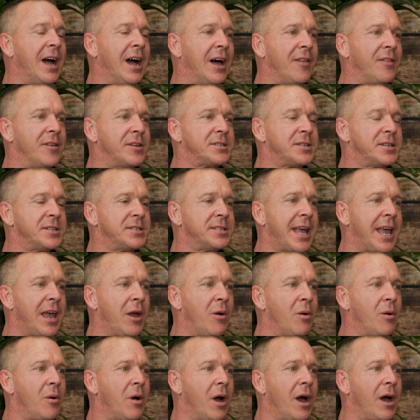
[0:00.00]
uh, this is
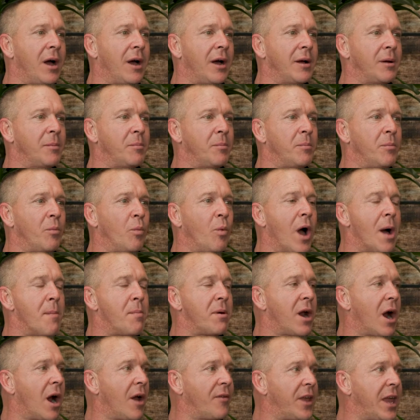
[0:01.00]
a uh,
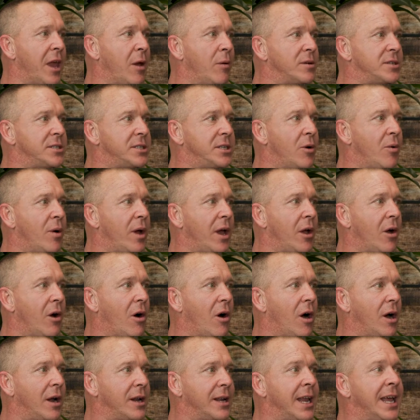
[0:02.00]
webinar that he was doing
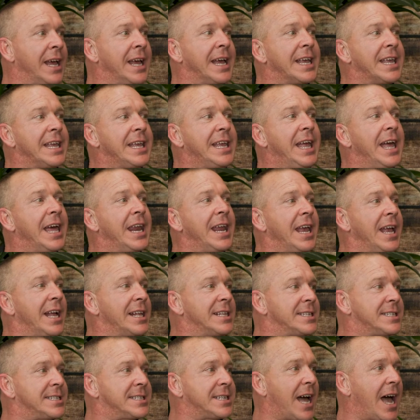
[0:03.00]
on getting
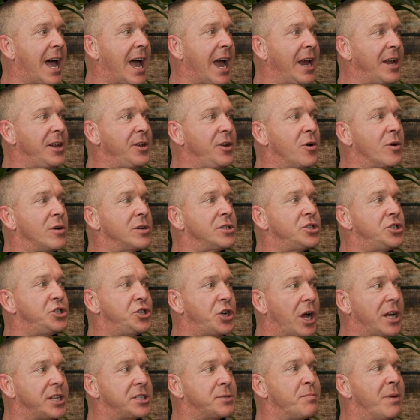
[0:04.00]
inside your
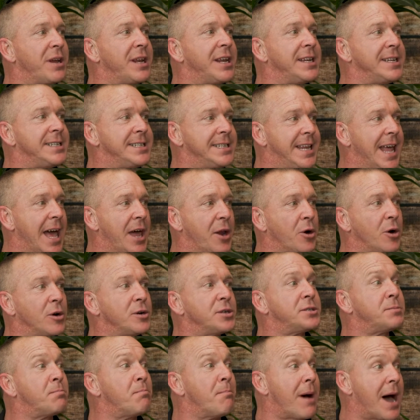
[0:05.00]
judgment
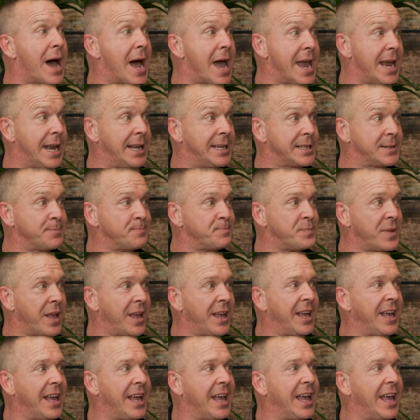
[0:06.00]
debtor's mind.
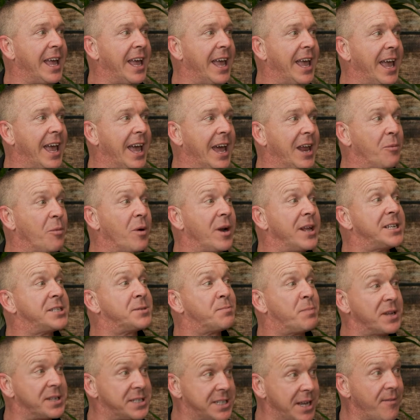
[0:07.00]
And what he
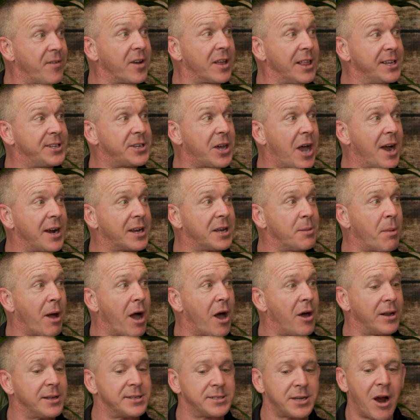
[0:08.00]
specifically talked
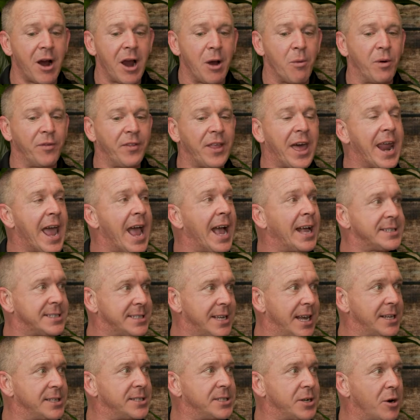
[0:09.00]
about is all right, when that
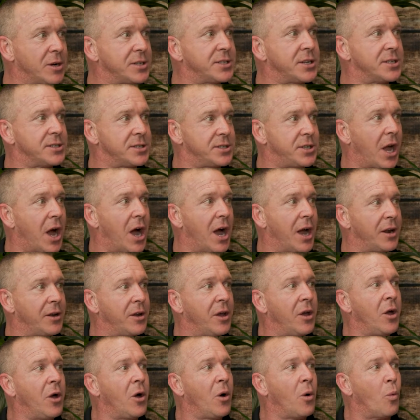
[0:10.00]
asset search is done,